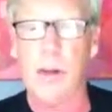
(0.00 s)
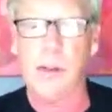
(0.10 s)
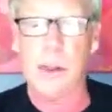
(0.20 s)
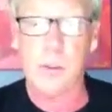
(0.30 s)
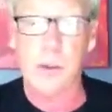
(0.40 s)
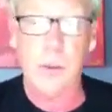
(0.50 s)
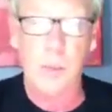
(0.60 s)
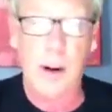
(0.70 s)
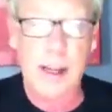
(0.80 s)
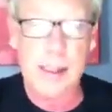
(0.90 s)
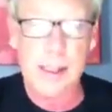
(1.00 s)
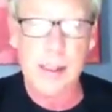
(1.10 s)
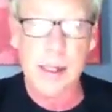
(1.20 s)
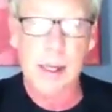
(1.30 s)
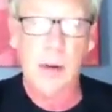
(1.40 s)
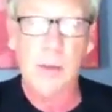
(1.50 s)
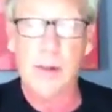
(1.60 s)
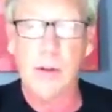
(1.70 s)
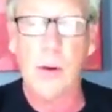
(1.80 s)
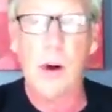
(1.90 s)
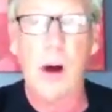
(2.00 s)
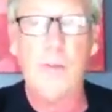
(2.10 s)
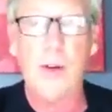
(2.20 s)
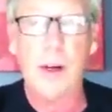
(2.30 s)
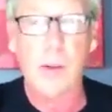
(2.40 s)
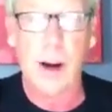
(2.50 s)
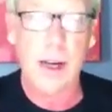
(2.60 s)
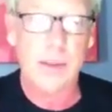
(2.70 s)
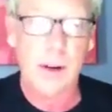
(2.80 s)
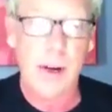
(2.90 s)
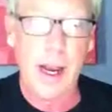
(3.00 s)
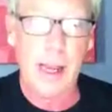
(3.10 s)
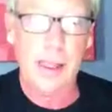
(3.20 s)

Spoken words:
as the approval process, which often requires a very high